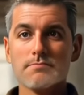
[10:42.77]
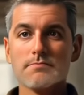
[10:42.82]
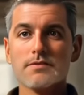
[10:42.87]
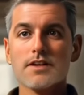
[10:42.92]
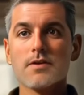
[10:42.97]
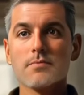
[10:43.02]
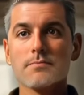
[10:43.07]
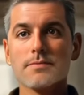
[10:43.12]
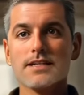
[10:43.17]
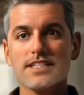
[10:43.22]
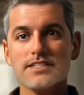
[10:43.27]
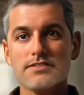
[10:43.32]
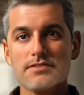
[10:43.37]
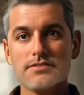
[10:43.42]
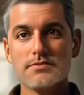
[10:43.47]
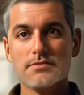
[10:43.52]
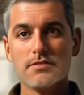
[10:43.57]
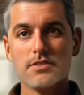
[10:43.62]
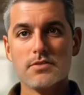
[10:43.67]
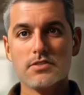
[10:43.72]
That would be
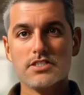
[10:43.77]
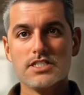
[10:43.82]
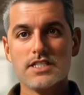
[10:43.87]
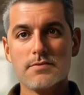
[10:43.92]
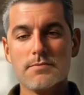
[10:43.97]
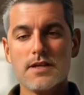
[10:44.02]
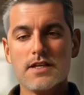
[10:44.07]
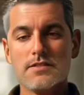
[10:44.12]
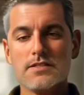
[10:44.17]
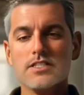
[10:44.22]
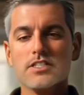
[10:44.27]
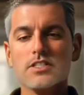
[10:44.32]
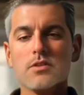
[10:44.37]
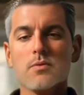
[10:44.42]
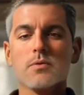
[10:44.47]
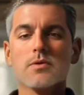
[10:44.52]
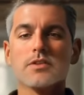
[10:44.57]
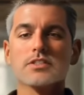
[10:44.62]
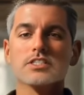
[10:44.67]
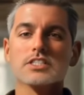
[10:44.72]
confusing about the
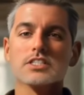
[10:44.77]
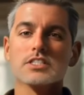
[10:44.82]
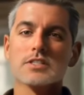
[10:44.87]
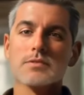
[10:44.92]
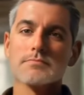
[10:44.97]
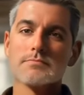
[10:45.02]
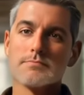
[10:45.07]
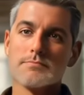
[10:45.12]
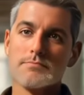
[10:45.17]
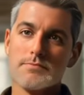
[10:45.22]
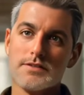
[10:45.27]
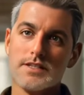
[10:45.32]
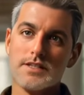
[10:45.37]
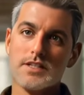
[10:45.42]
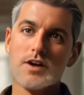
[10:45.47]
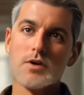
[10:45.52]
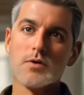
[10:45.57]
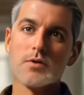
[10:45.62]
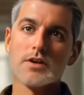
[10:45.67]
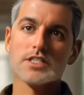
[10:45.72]
source. You
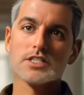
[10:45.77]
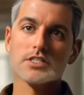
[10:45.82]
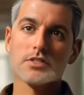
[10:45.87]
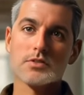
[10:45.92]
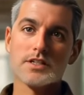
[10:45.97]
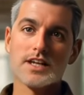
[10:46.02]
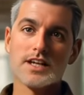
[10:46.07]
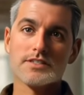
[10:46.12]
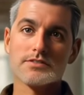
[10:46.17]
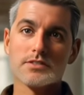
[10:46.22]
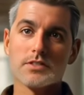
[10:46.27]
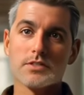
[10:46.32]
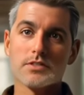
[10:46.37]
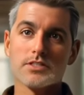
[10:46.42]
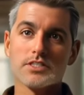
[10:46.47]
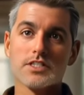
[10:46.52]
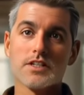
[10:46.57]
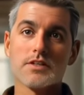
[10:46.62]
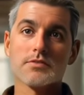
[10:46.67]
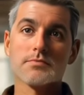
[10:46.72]
can always do that for
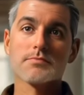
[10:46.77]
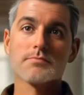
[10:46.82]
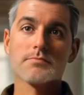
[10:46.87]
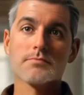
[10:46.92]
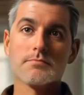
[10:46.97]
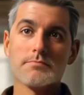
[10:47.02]
yourself.